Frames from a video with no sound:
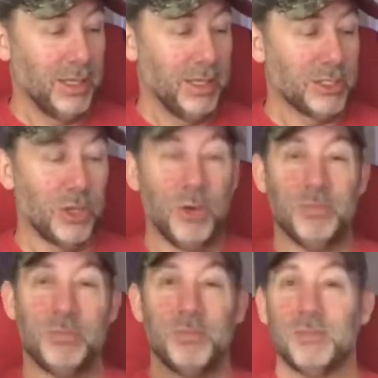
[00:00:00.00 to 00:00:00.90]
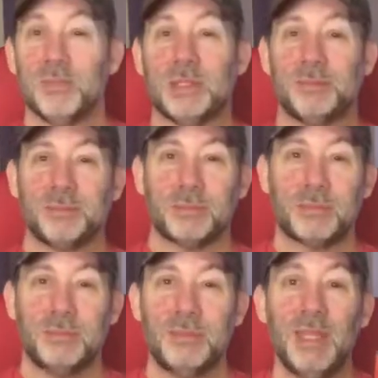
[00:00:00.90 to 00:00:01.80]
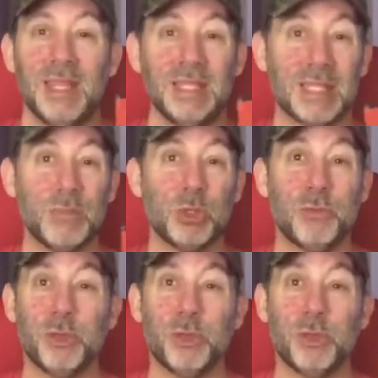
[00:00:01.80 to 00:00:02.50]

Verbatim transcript: So this game sold for